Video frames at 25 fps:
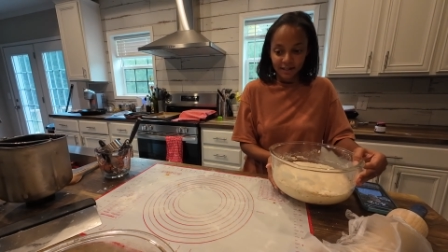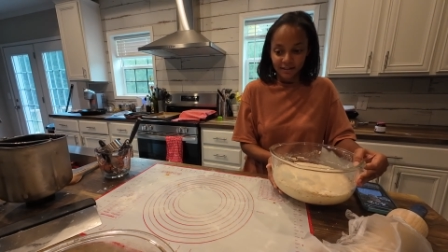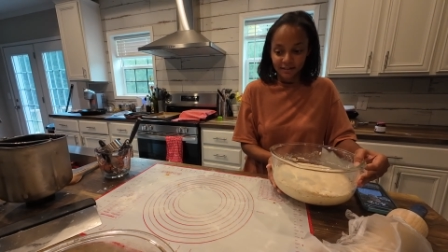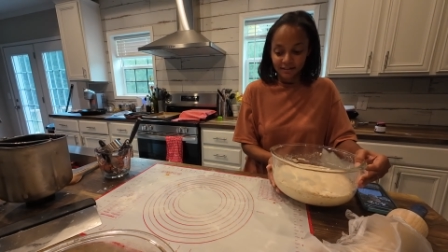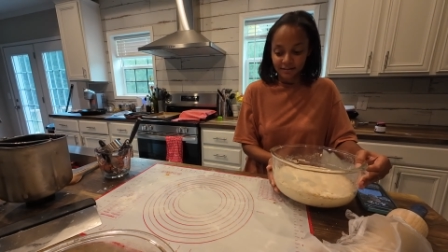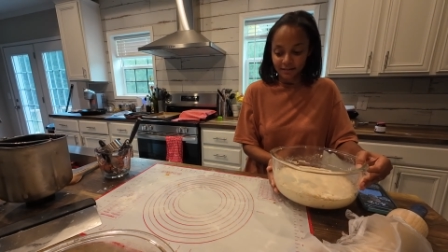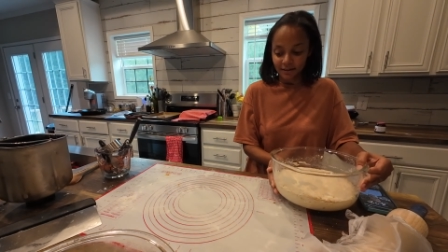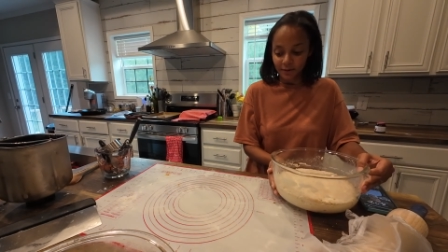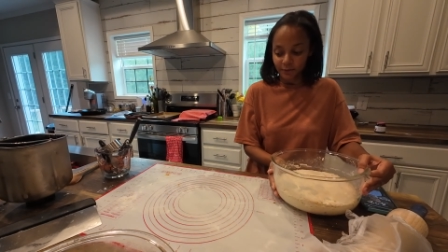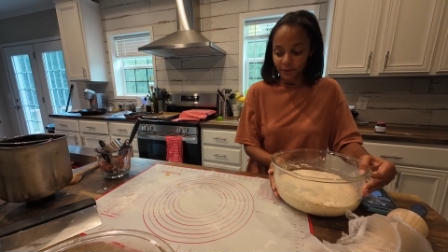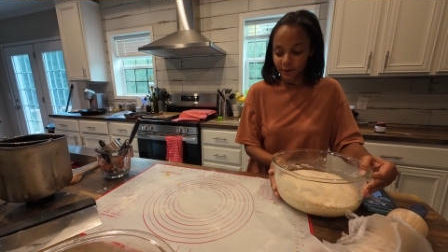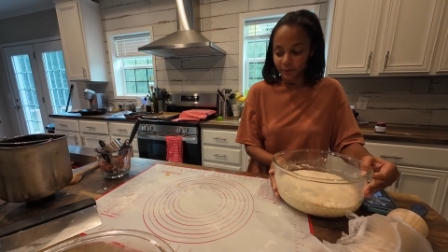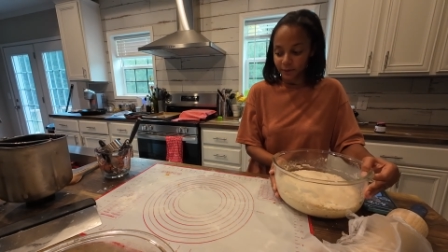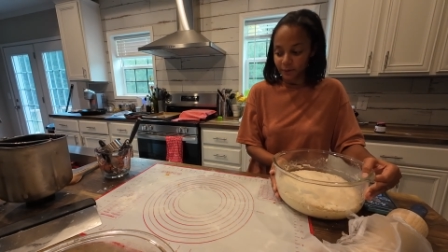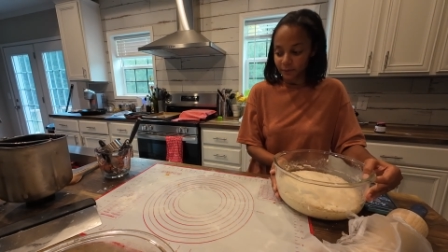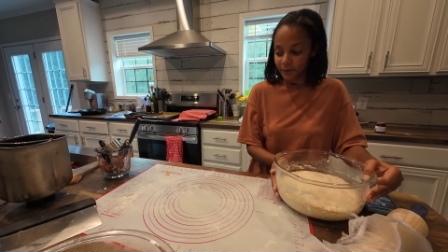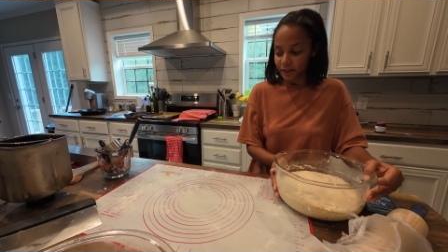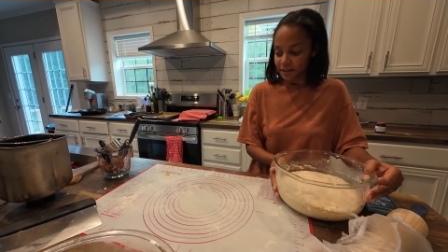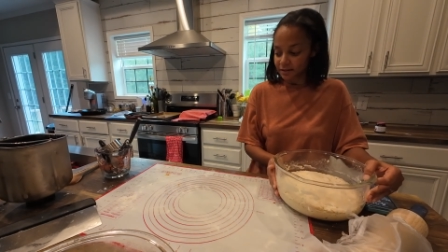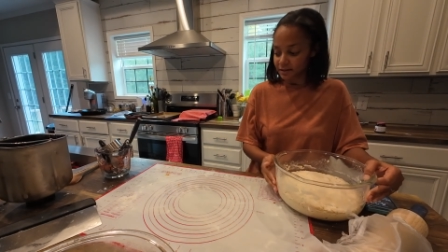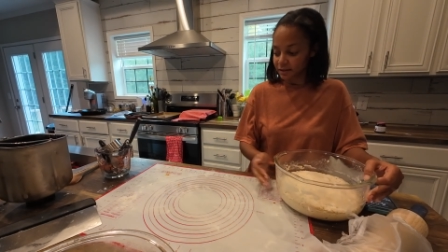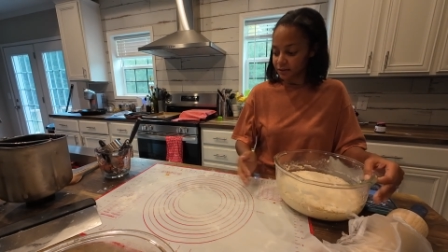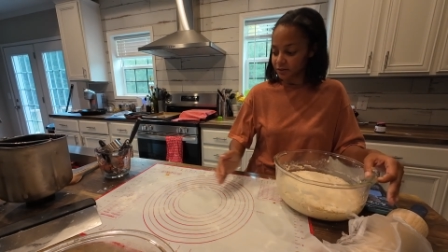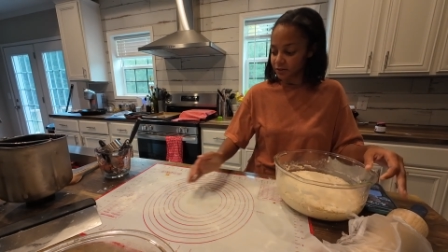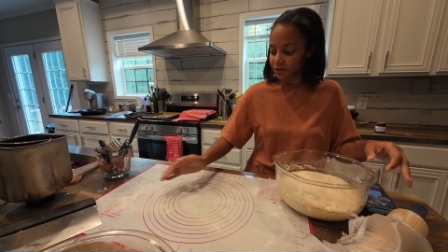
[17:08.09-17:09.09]
So what we want
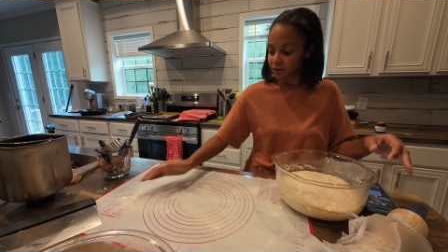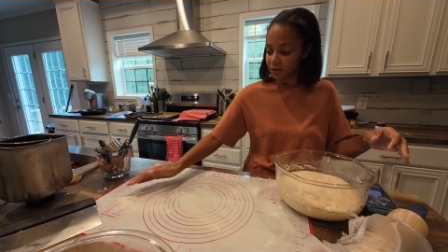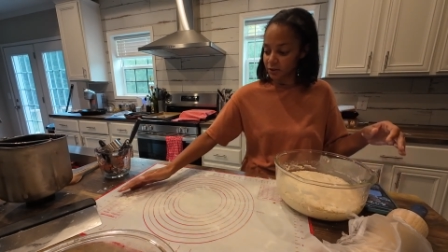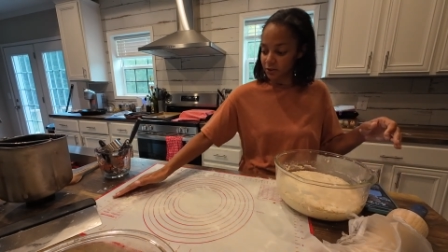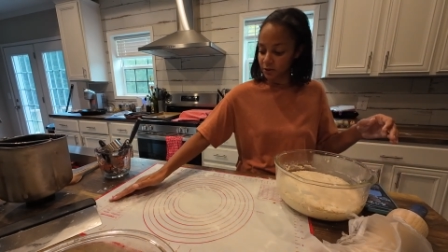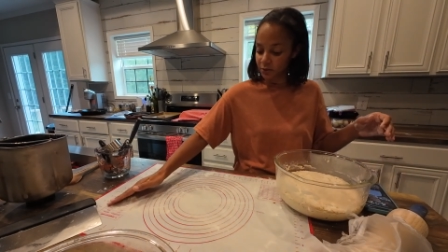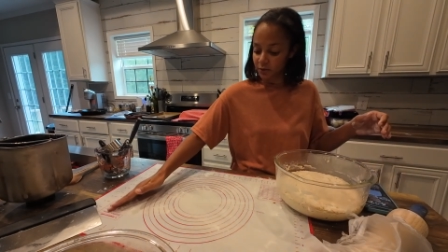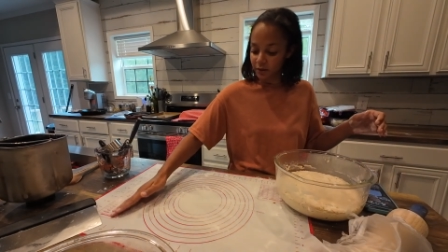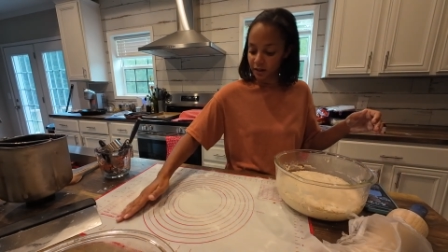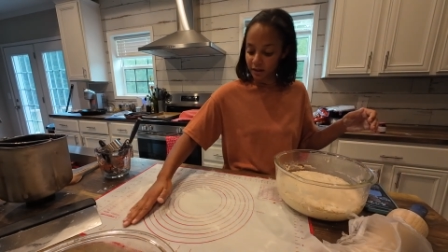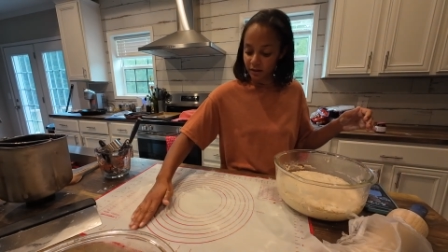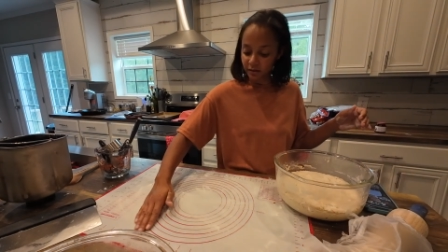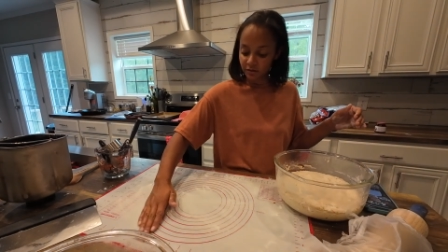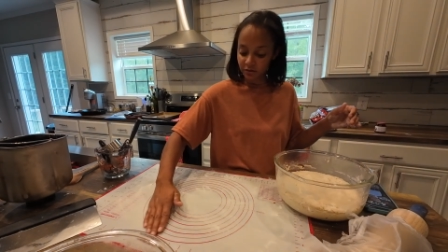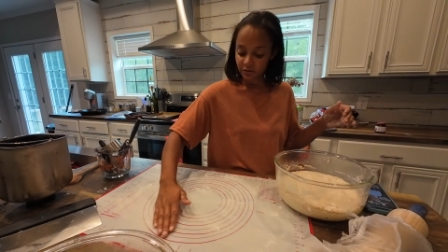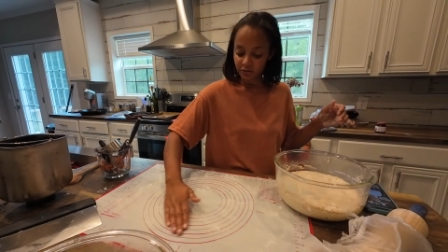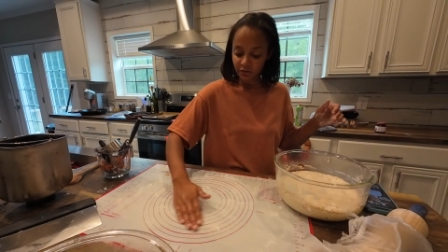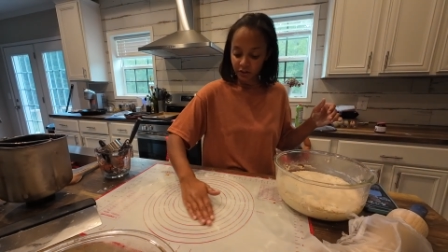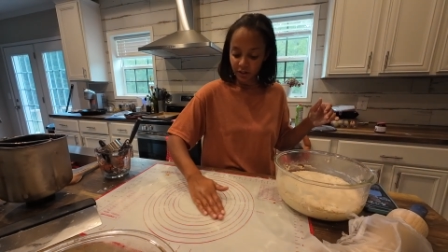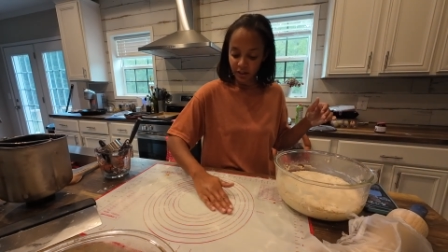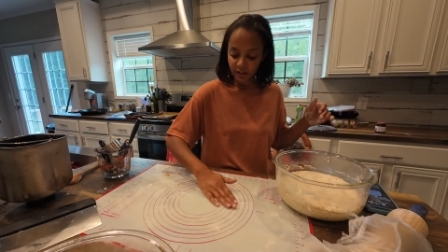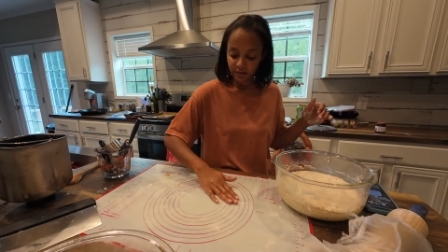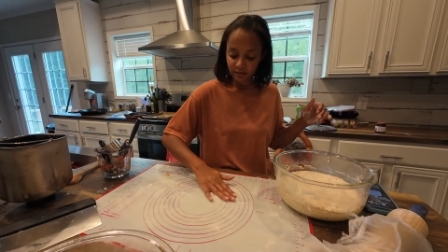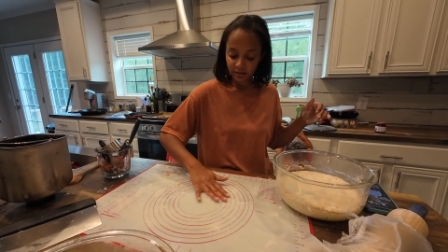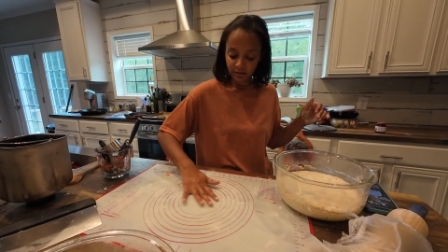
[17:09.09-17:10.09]
to do is
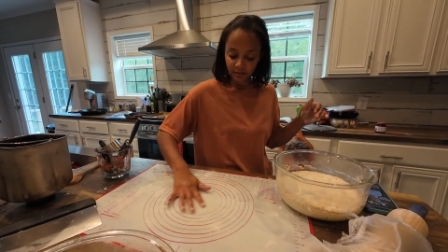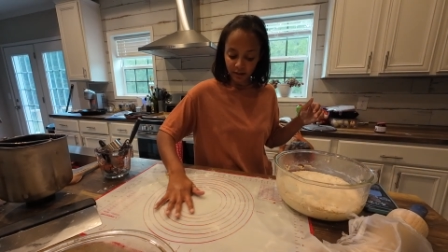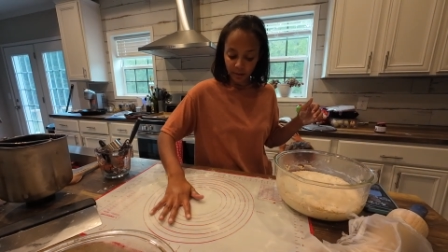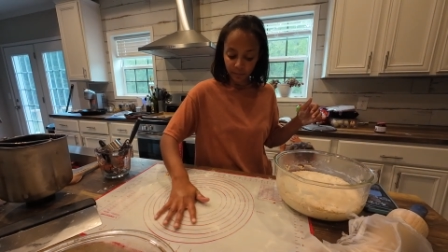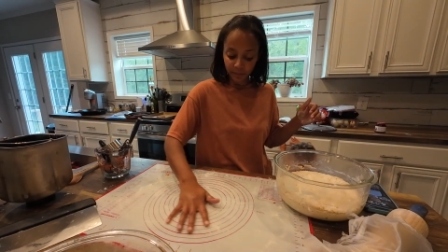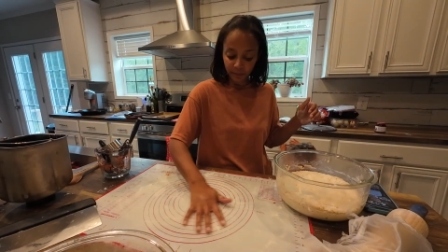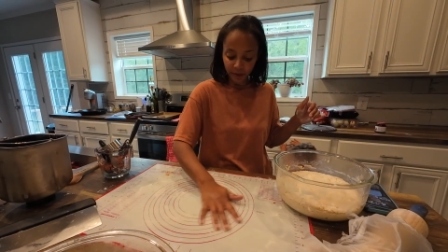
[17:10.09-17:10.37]
just dump